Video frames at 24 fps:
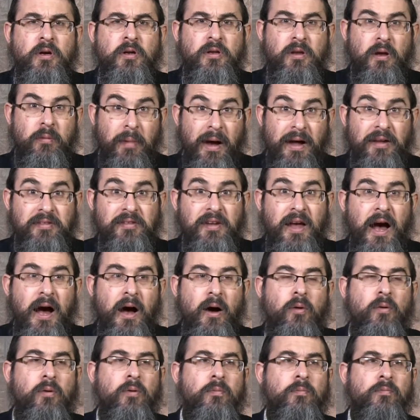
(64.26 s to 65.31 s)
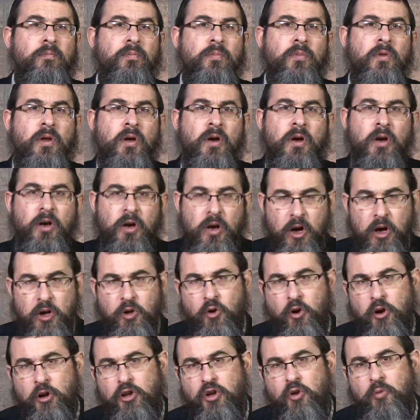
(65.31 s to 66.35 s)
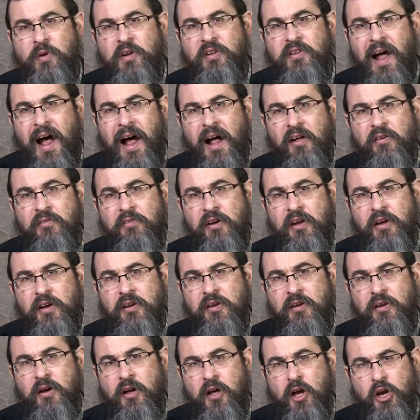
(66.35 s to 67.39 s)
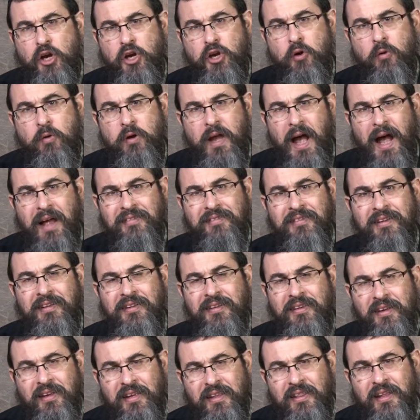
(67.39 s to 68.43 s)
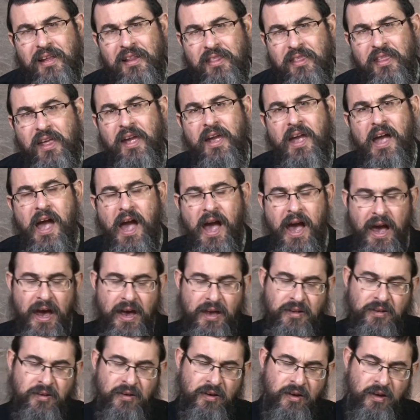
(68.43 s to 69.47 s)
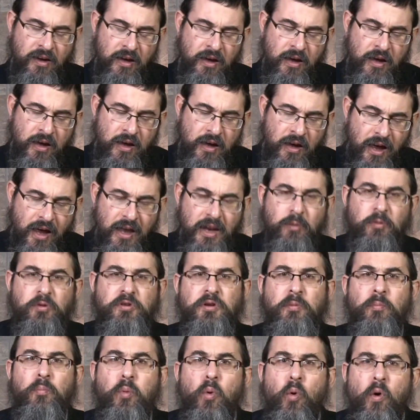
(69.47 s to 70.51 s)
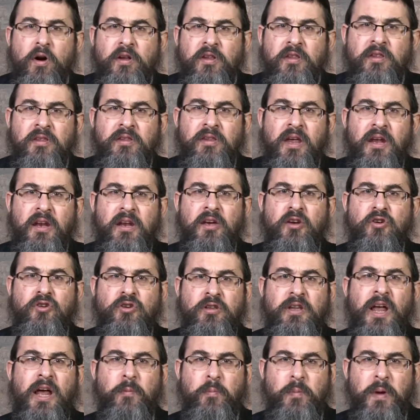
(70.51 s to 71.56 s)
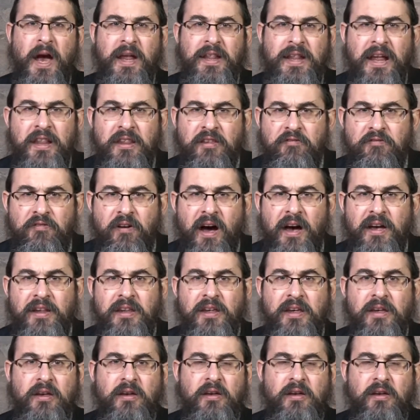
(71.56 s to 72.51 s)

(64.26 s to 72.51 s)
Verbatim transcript: to Moscow in order to resolve a uh, curiosity that they had, and it was important that he should not be identified